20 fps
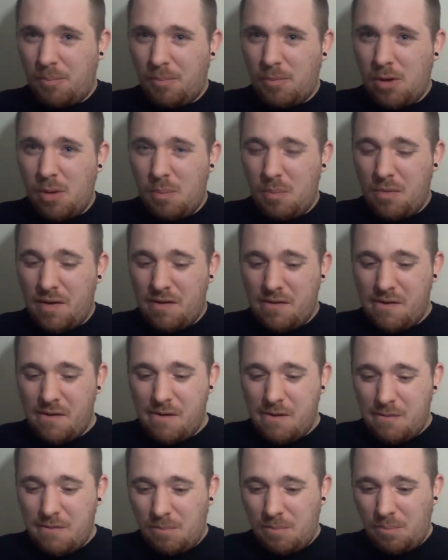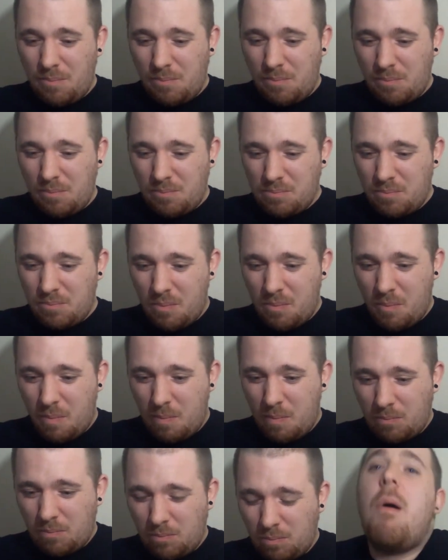Oh my god.
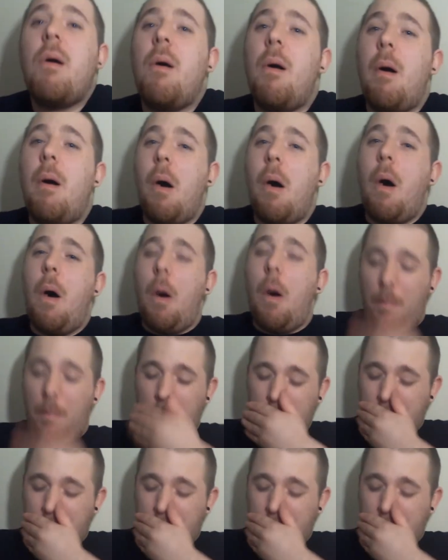Oh.